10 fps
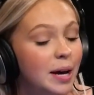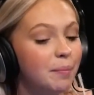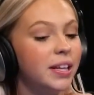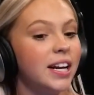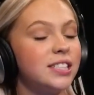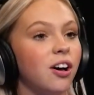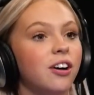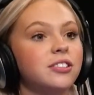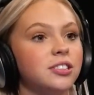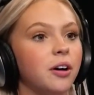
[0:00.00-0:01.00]
But oh. then it's
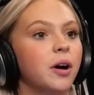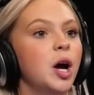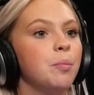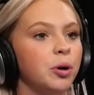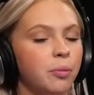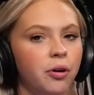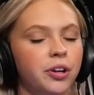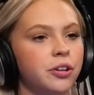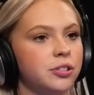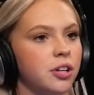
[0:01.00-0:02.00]
also
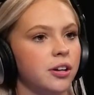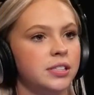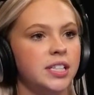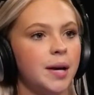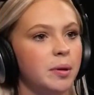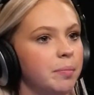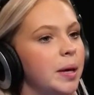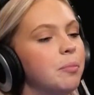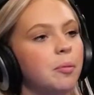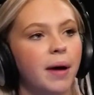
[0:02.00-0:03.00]
promoting your songs, DMing
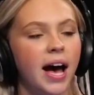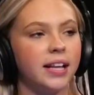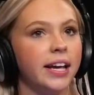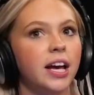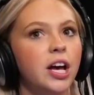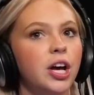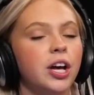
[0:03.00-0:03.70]
people back. Like,